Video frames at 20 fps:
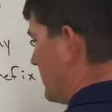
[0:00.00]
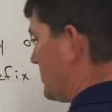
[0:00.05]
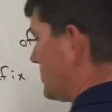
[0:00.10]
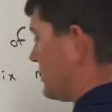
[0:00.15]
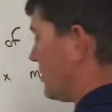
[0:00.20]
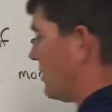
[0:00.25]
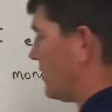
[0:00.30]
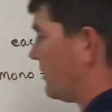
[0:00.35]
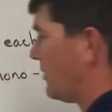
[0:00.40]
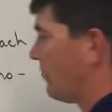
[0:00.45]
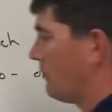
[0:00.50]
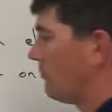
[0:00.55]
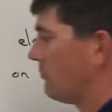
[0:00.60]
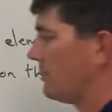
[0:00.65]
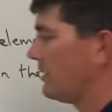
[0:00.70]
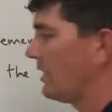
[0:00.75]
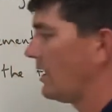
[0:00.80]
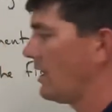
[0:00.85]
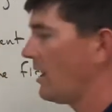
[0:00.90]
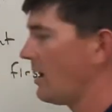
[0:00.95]
so that would
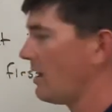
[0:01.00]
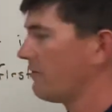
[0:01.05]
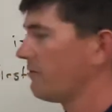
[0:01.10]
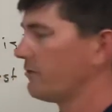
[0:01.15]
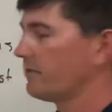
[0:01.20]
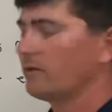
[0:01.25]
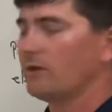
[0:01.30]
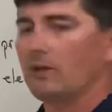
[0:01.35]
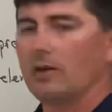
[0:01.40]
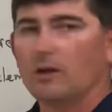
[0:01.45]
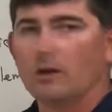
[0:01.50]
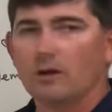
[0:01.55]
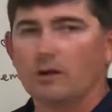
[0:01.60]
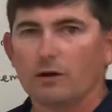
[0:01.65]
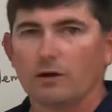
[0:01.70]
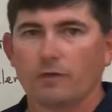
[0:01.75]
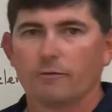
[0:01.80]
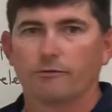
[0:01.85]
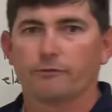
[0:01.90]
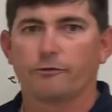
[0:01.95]
be
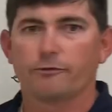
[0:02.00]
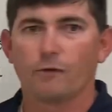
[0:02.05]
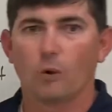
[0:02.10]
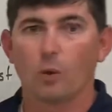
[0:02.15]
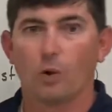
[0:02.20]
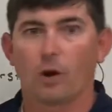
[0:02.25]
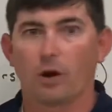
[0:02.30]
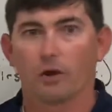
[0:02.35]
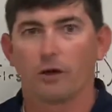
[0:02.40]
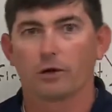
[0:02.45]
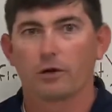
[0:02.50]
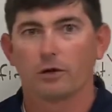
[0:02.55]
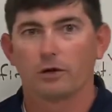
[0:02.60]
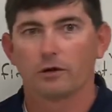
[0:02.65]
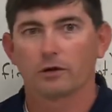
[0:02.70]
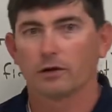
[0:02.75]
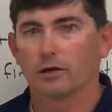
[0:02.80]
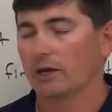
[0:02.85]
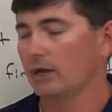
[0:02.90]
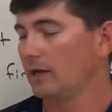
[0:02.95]
F4.
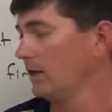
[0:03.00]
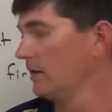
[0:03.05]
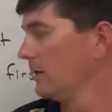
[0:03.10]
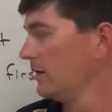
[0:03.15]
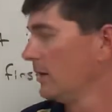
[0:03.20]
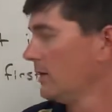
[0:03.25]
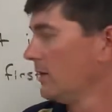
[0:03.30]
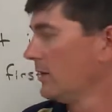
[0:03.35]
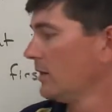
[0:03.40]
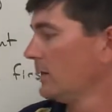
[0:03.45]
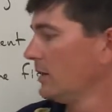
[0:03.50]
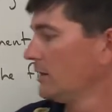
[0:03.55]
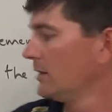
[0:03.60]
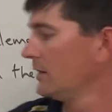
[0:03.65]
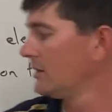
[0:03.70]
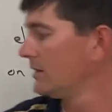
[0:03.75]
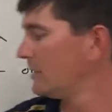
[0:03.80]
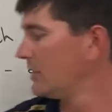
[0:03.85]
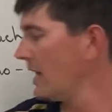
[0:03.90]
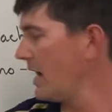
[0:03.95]
Okay,
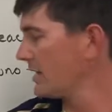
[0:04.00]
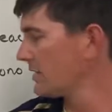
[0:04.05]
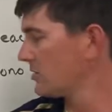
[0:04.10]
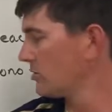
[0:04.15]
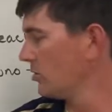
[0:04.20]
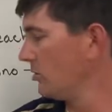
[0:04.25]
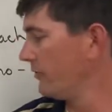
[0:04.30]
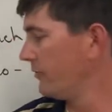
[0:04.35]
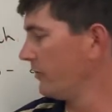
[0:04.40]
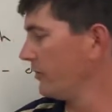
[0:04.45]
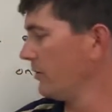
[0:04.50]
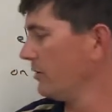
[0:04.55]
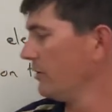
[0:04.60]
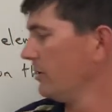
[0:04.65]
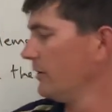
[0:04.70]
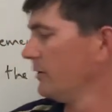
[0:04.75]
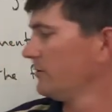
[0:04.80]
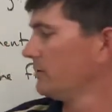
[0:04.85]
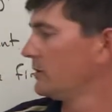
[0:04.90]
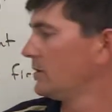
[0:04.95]
disulfur
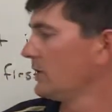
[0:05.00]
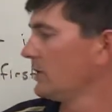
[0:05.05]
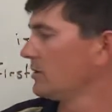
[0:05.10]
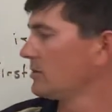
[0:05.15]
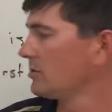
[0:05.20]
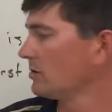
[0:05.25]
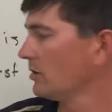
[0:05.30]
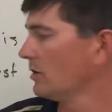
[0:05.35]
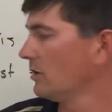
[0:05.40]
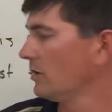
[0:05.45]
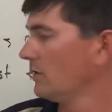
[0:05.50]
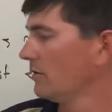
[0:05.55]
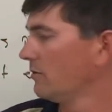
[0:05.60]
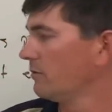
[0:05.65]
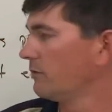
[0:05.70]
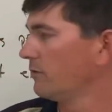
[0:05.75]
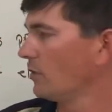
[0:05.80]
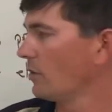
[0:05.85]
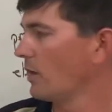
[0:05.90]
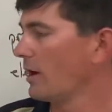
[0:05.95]

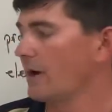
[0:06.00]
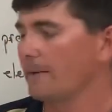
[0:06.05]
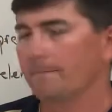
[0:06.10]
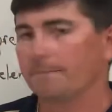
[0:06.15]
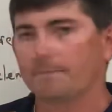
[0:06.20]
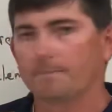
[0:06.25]
tetrafluoride.